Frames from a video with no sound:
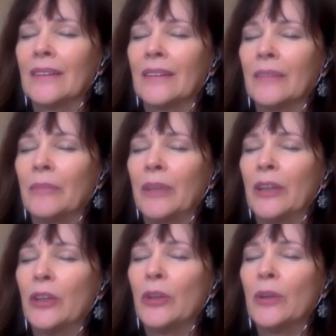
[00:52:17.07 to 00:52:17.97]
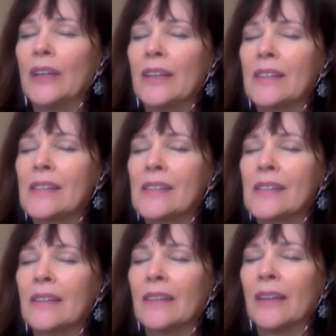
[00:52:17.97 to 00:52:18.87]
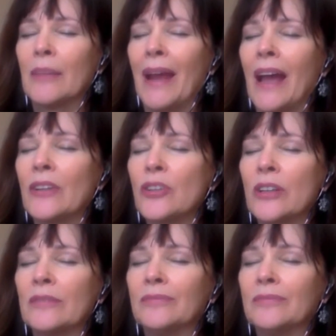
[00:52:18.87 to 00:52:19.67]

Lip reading: be curious, and imagine.